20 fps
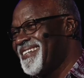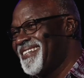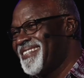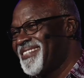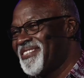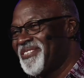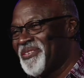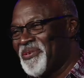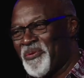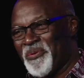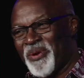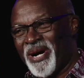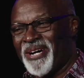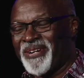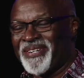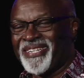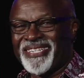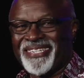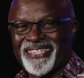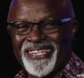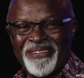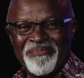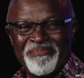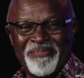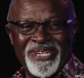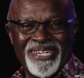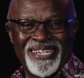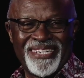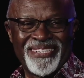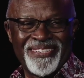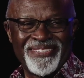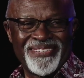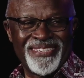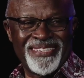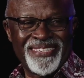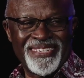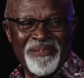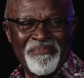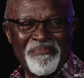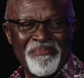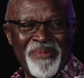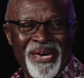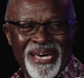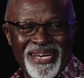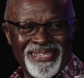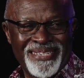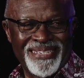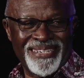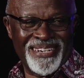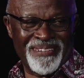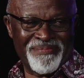to World Assembly, to this amazing,